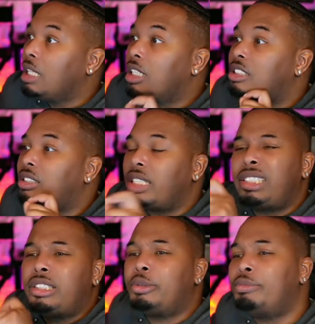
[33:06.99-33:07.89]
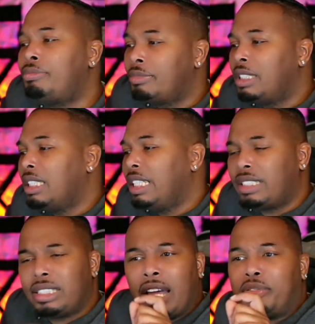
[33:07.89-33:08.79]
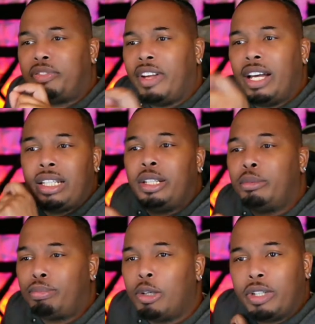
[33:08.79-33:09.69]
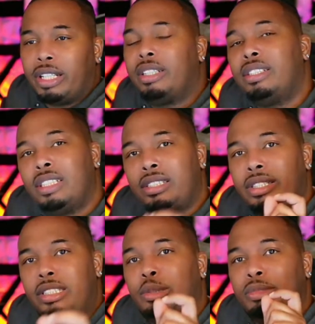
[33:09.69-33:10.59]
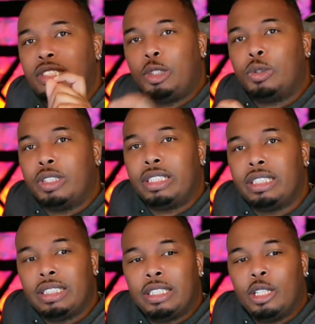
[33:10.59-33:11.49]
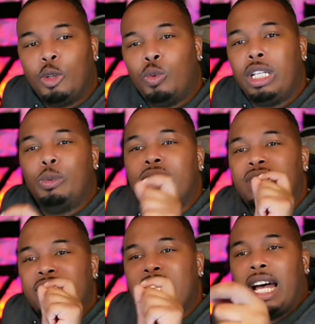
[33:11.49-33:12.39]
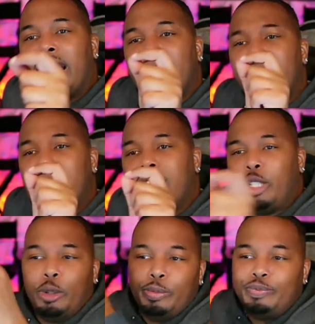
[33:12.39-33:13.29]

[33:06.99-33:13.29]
system is not failing or broken. The system is doing what it was designed to do.